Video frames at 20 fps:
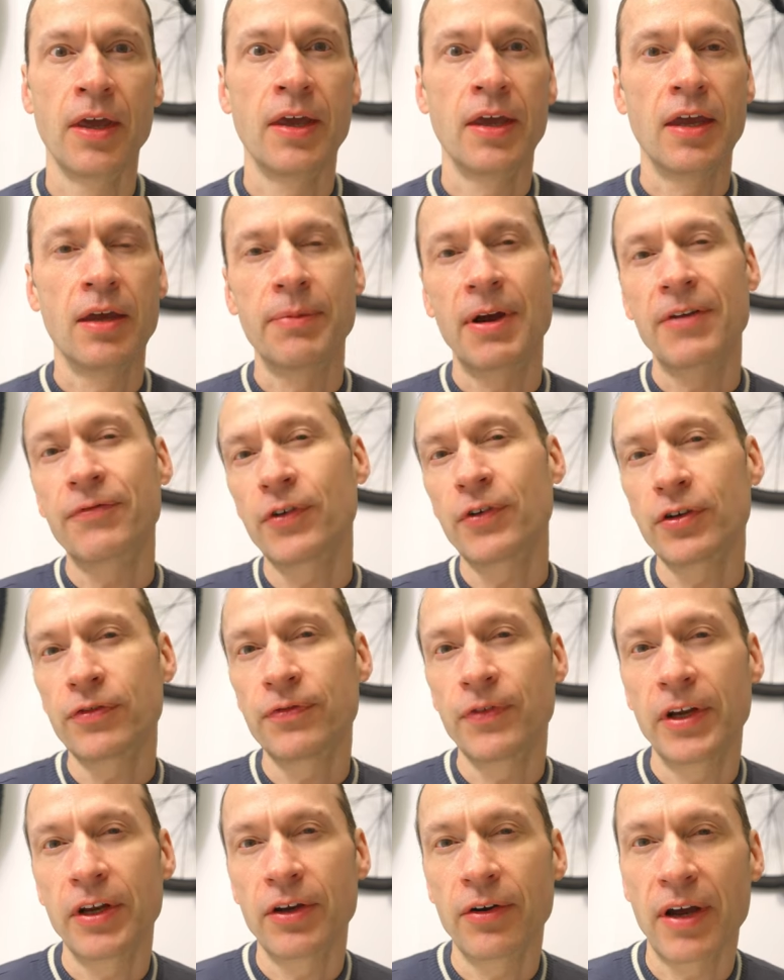In my first
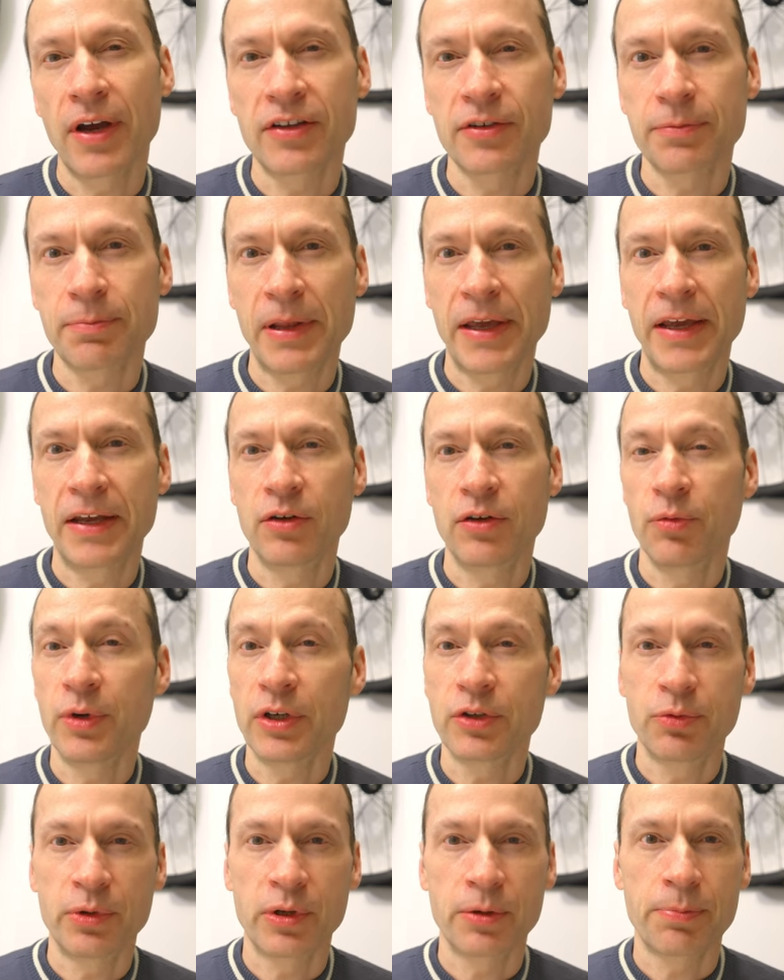video, I explained
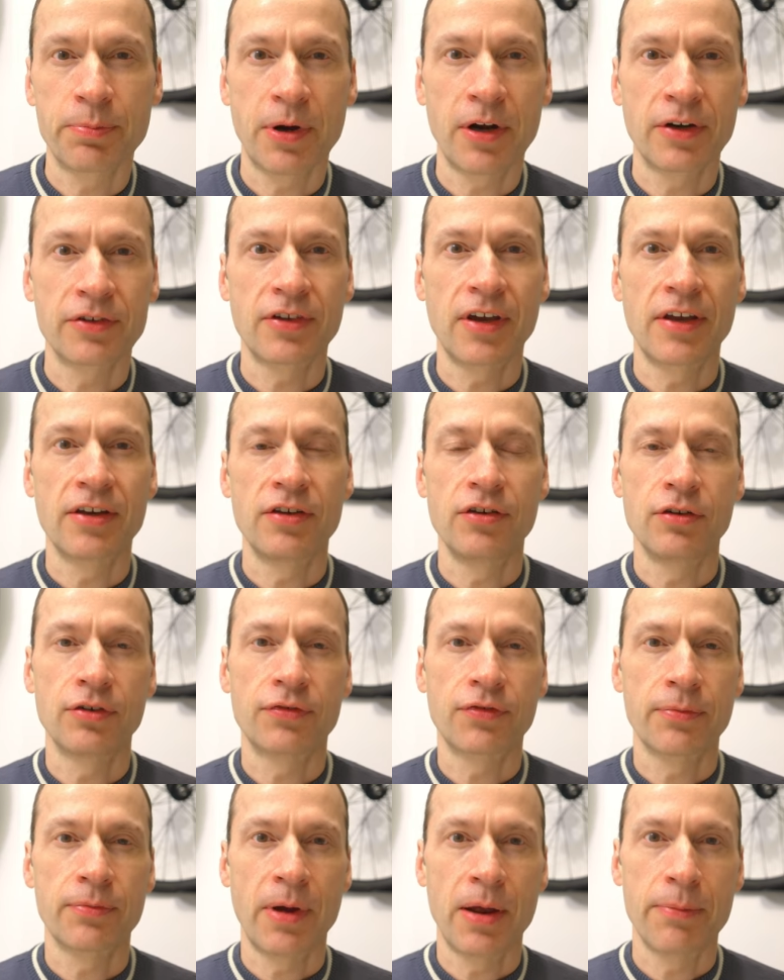which wheel parts I
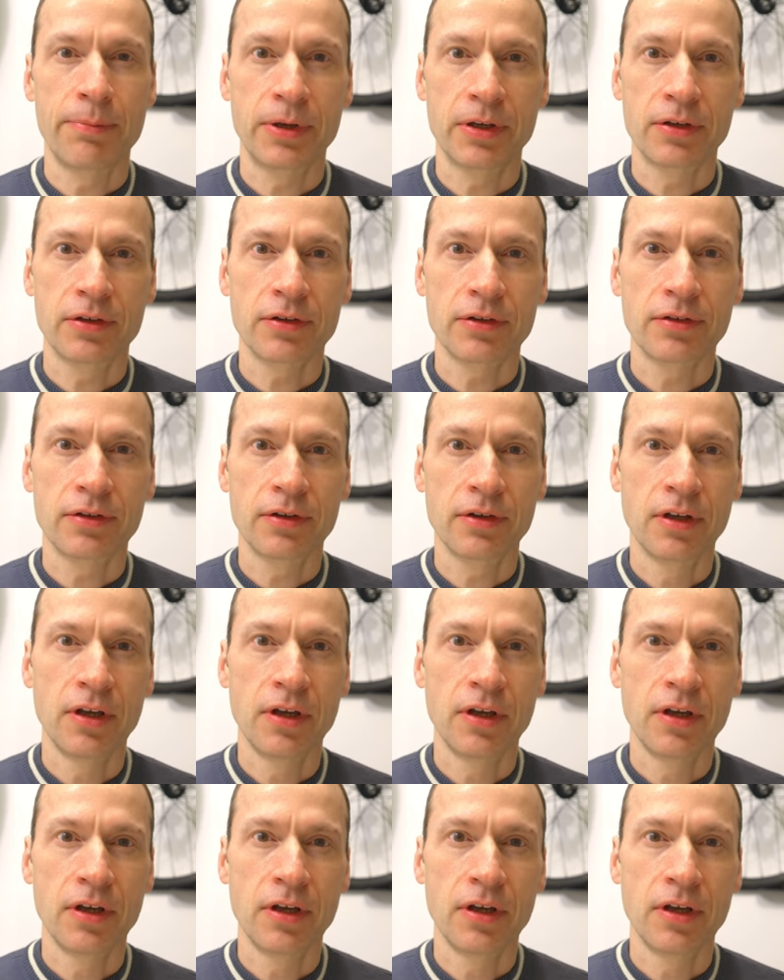used for my build,